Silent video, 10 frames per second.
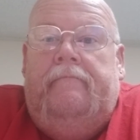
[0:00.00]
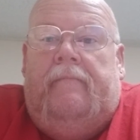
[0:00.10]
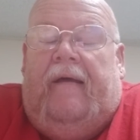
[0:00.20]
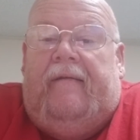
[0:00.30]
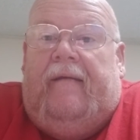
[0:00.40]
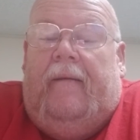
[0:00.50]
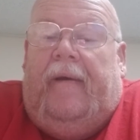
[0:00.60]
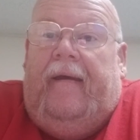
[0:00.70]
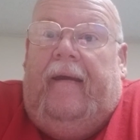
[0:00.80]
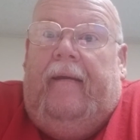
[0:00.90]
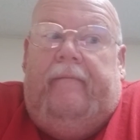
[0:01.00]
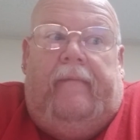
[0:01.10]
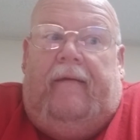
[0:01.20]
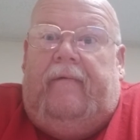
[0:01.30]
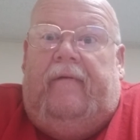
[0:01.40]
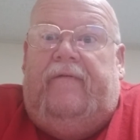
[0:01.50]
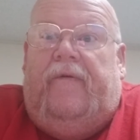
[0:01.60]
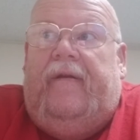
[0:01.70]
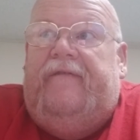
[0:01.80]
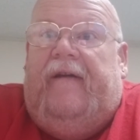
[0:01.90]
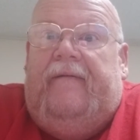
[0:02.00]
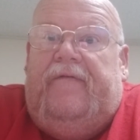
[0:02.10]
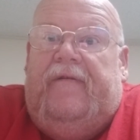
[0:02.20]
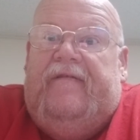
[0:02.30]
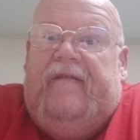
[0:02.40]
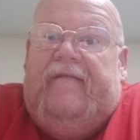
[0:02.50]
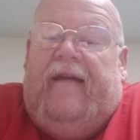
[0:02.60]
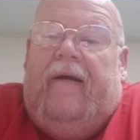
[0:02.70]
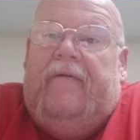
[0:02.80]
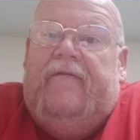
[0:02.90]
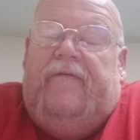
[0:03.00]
By the time I eat in 25, 26 hours,